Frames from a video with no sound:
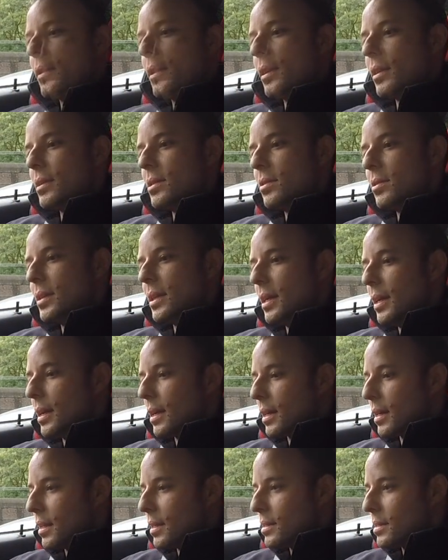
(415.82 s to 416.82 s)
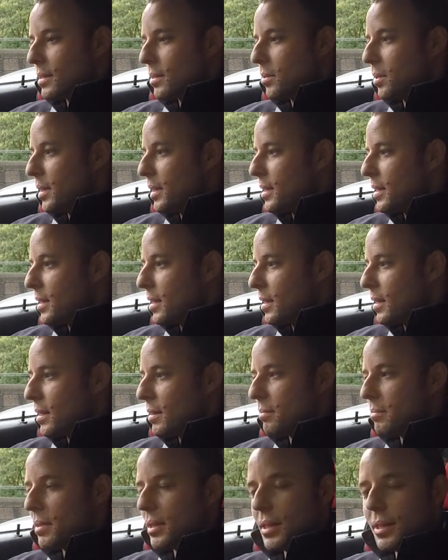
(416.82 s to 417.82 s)
So yeah, guys, quite
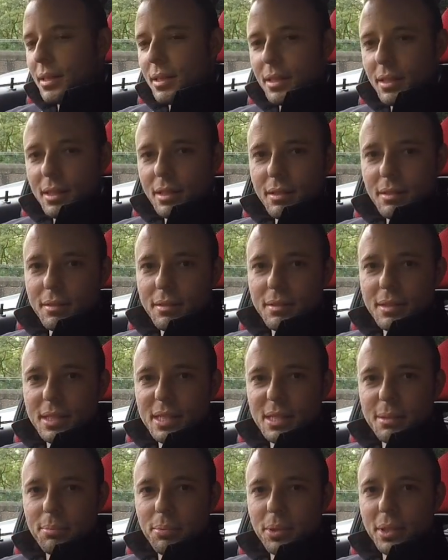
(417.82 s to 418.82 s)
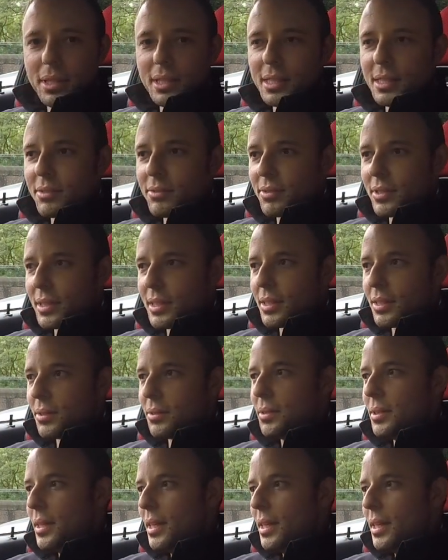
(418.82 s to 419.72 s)
a disappointing video.